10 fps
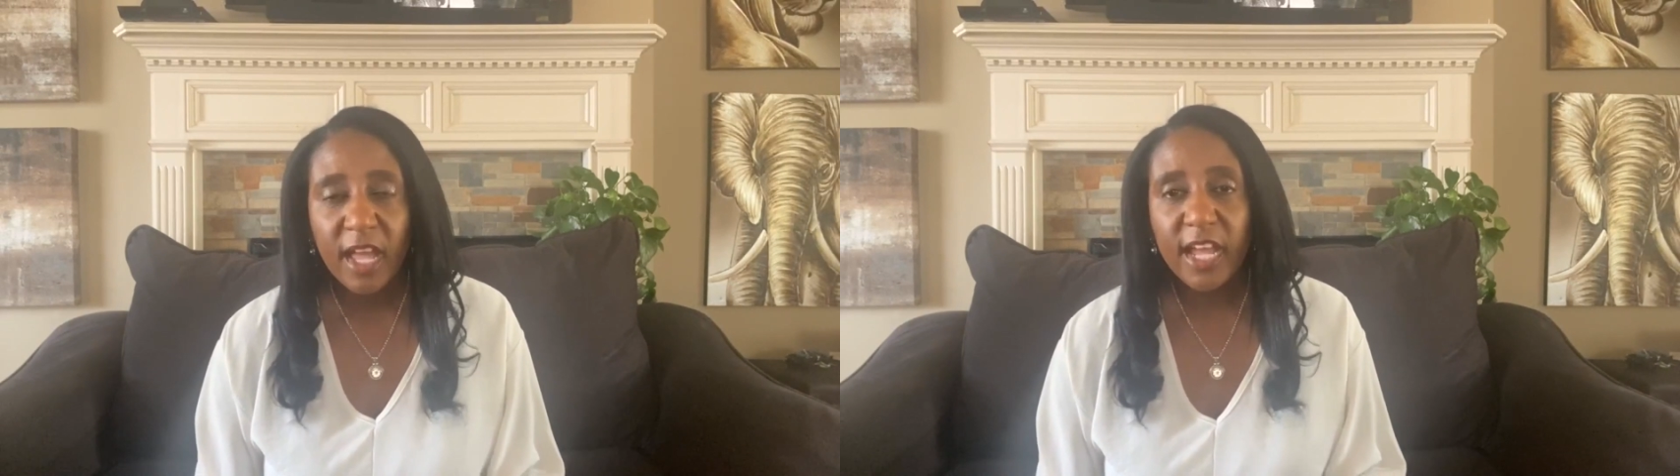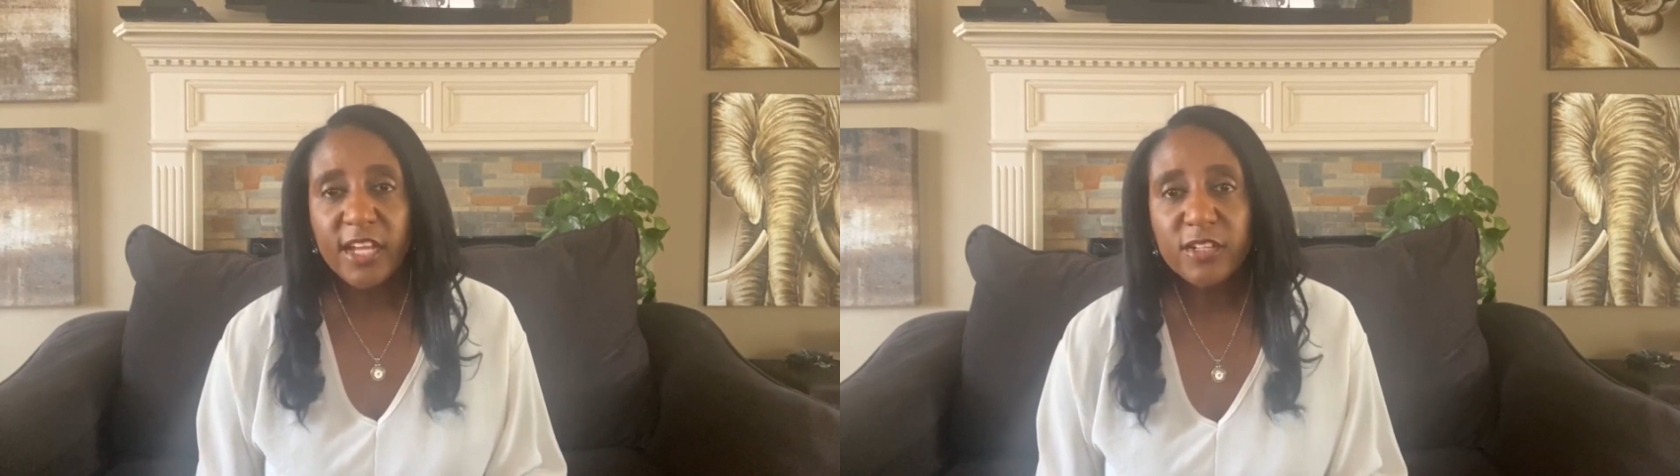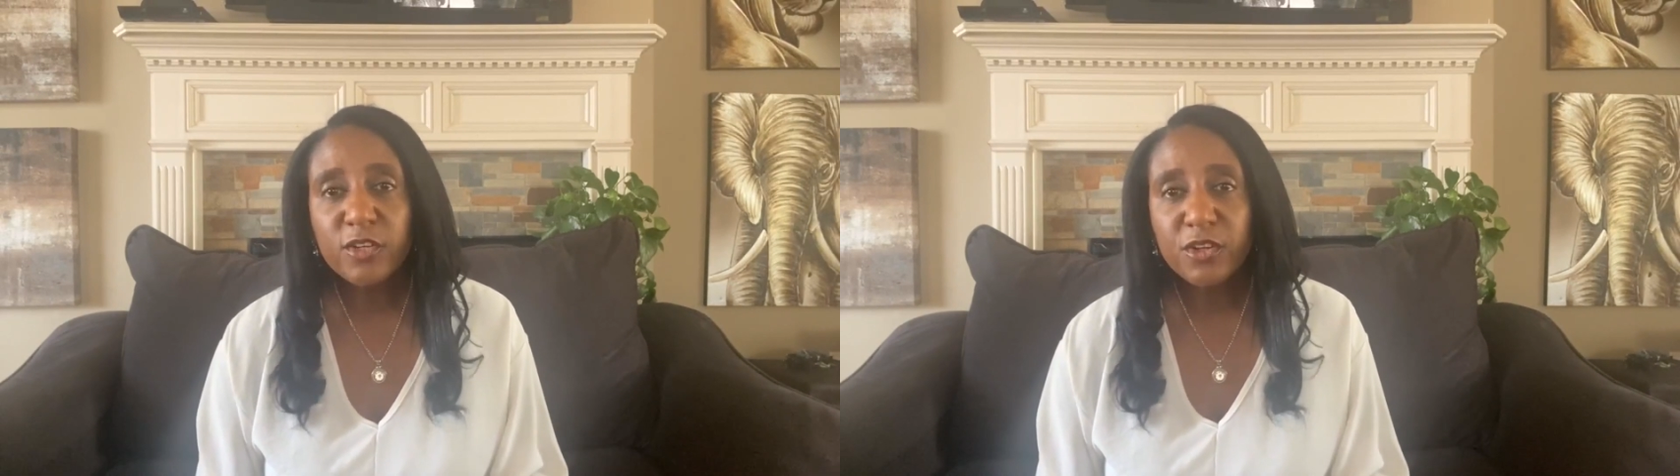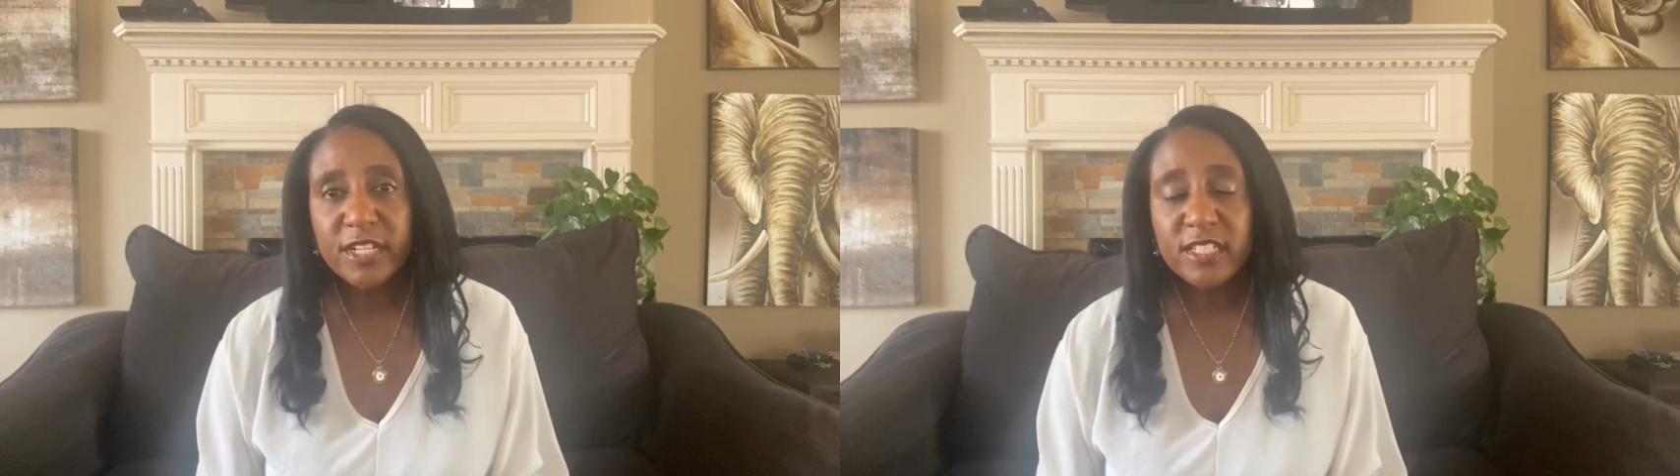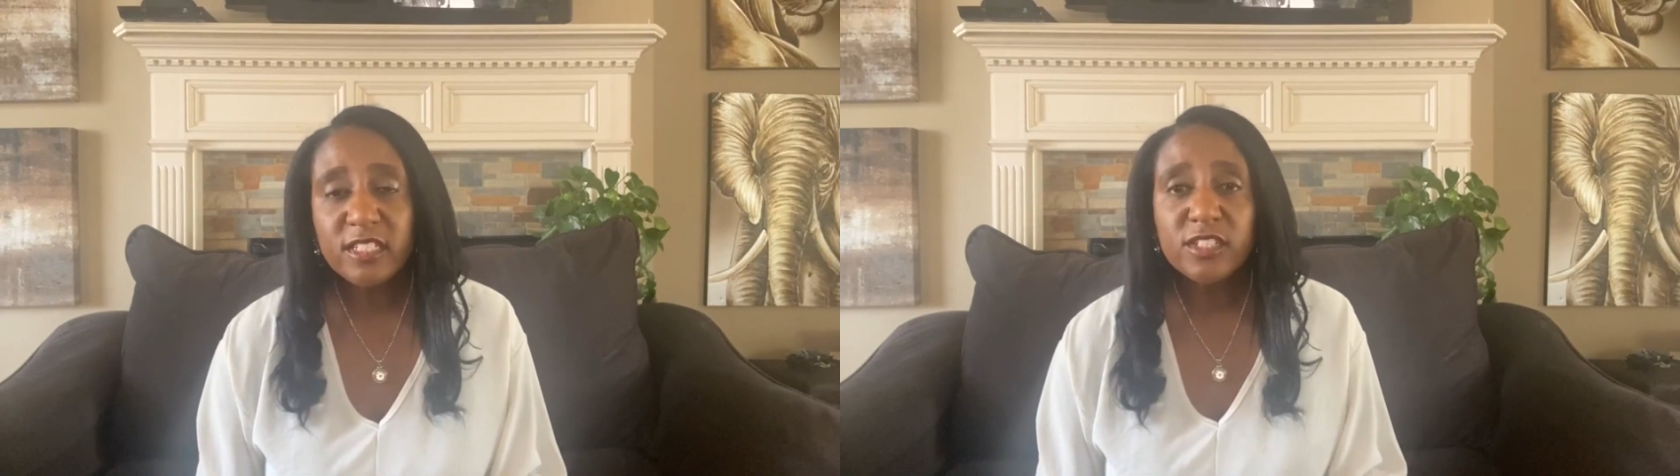
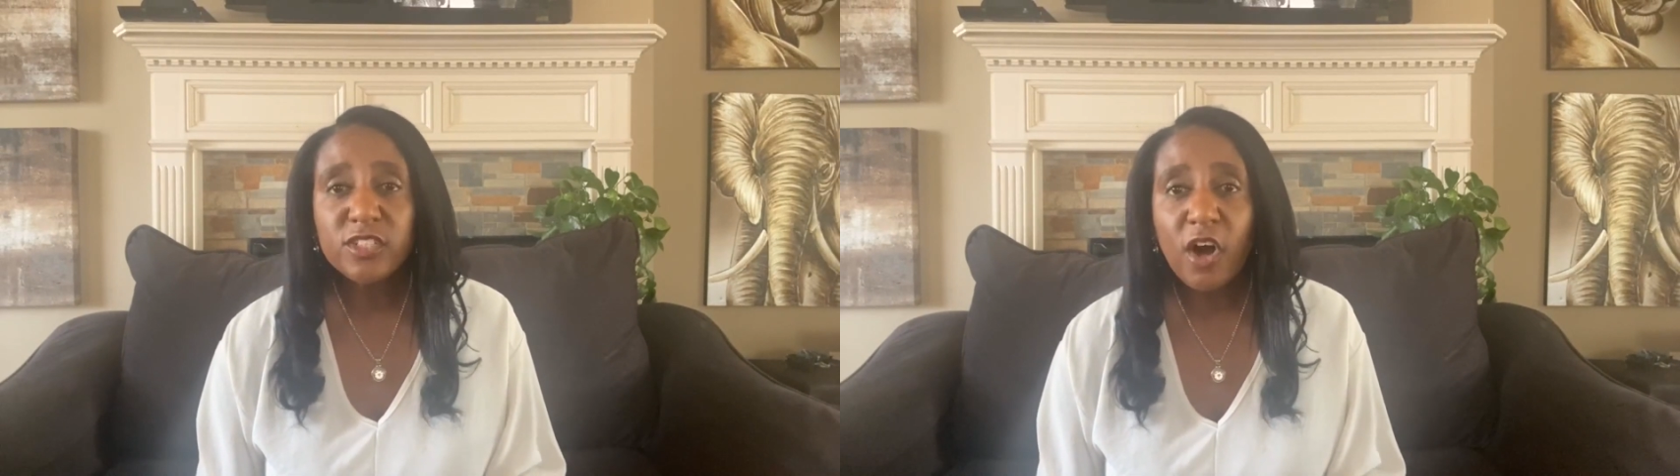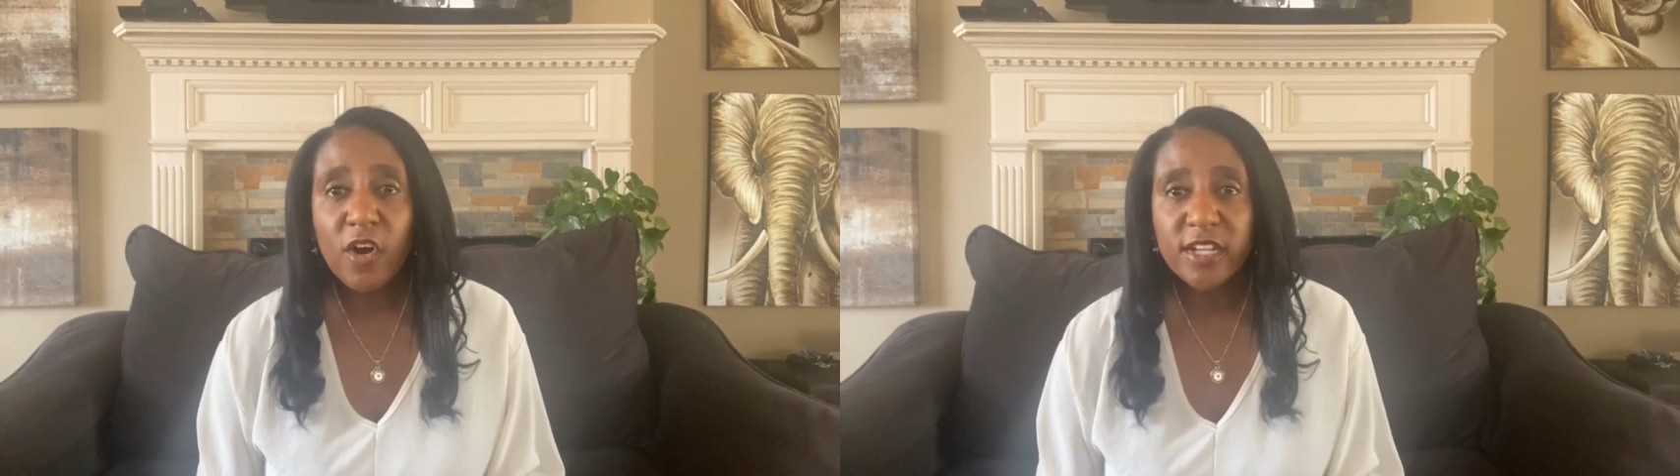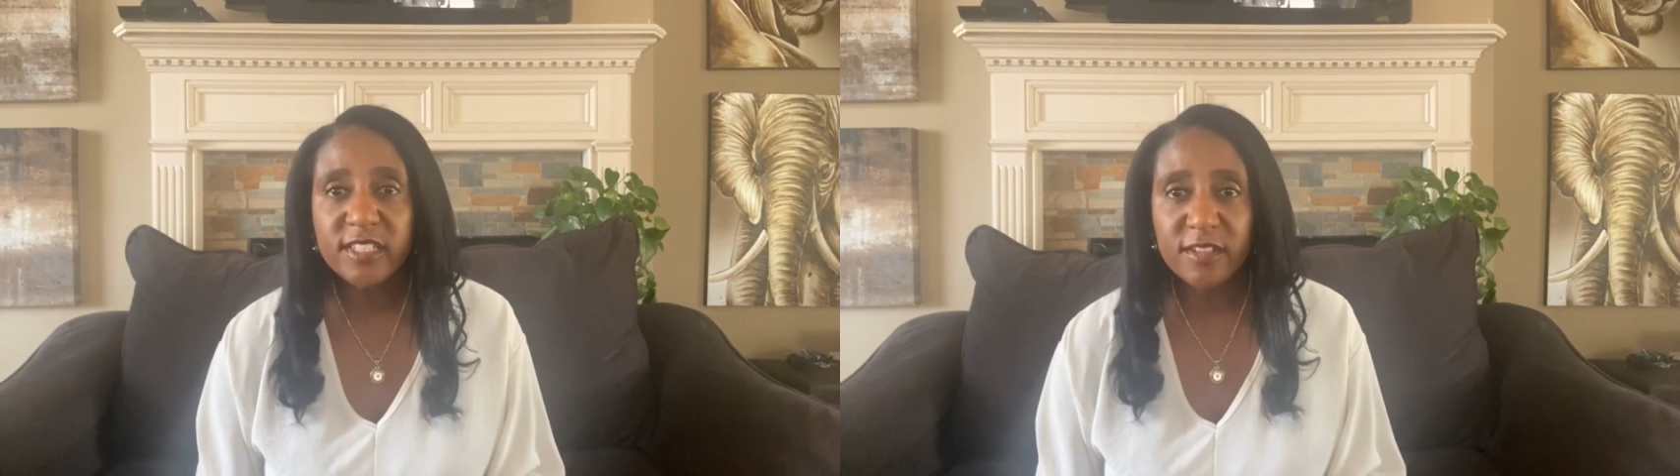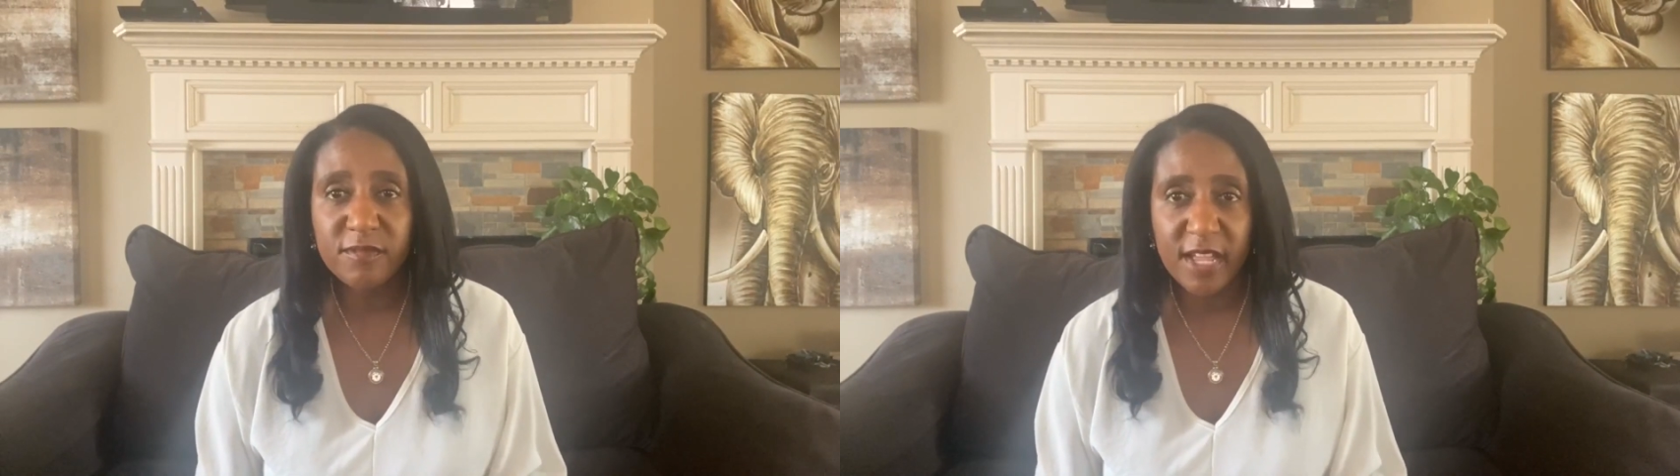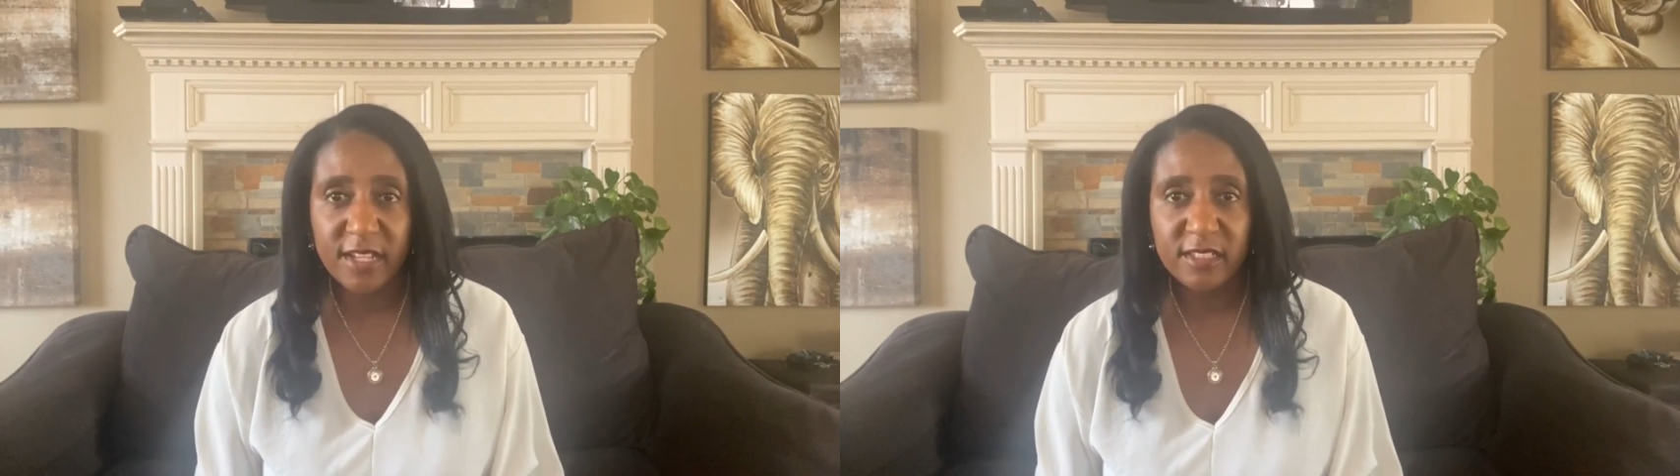increased
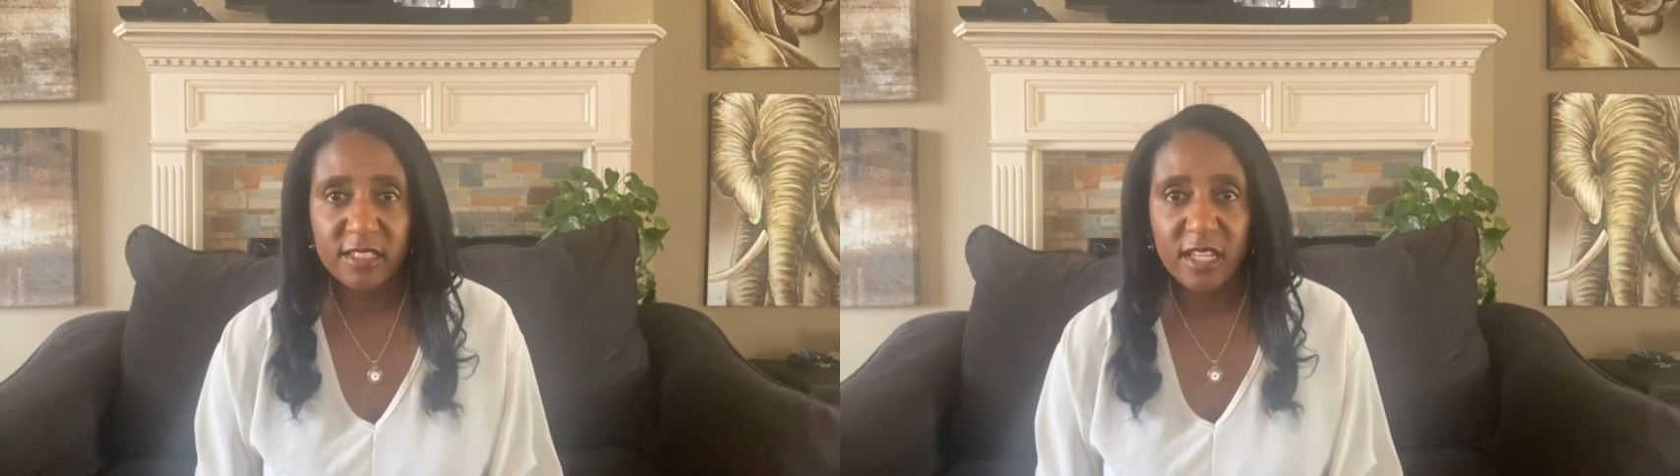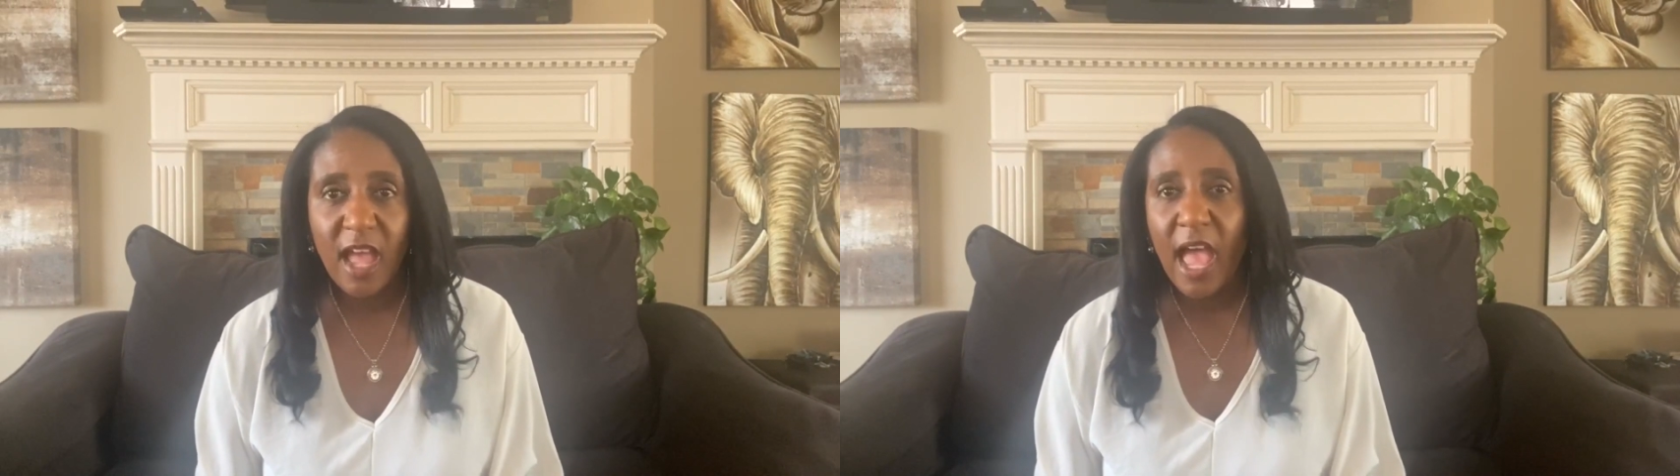talkativeness.